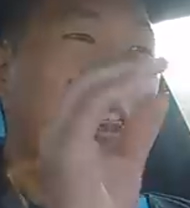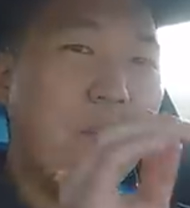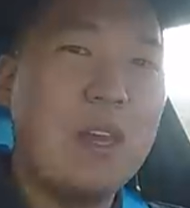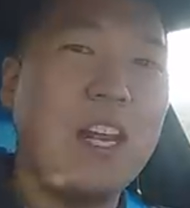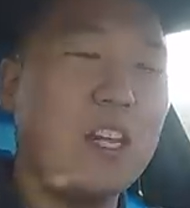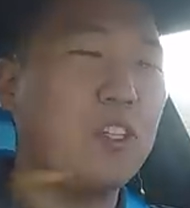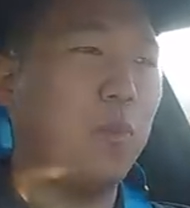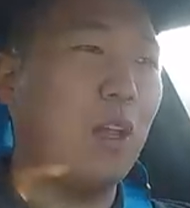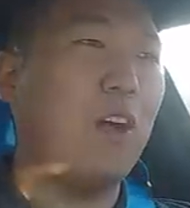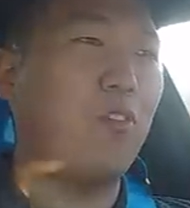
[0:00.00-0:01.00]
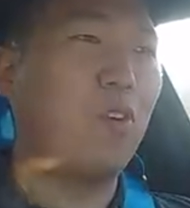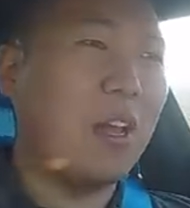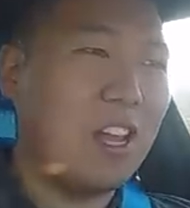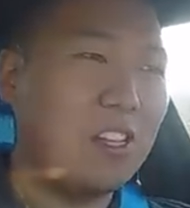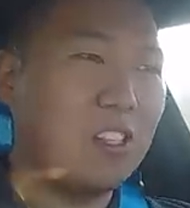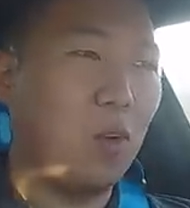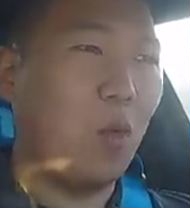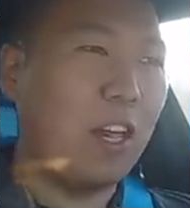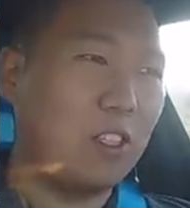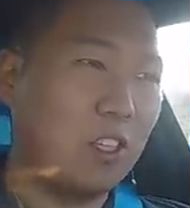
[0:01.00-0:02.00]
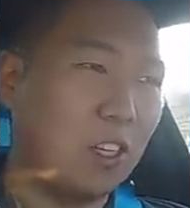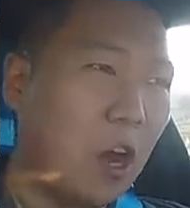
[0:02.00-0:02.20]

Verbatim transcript: the mid-engine platform is the way to